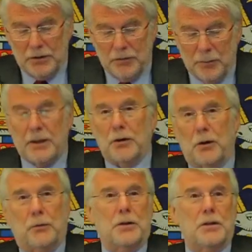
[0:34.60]
Chief Medical
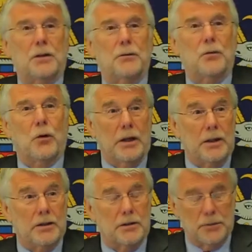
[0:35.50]
Officer for
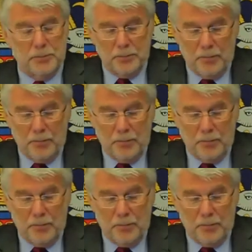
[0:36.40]
England.